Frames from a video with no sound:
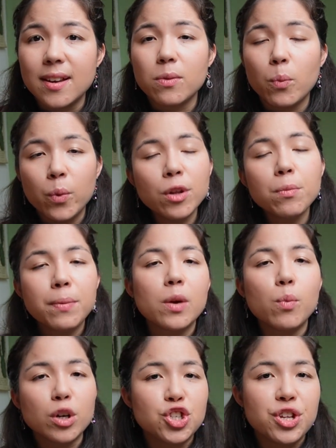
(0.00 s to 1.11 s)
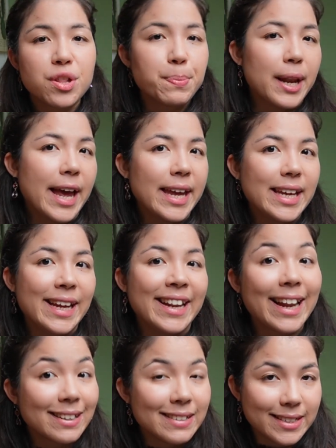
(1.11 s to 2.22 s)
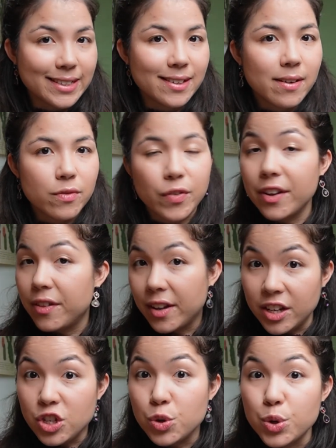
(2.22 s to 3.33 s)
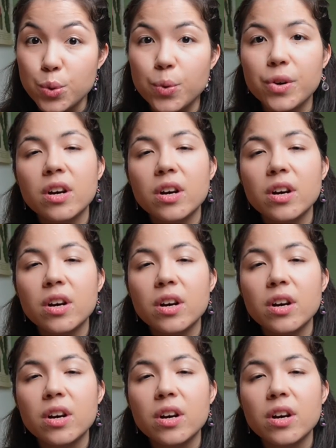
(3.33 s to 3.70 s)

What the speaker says: we'll be watching the play in London rather than in New York,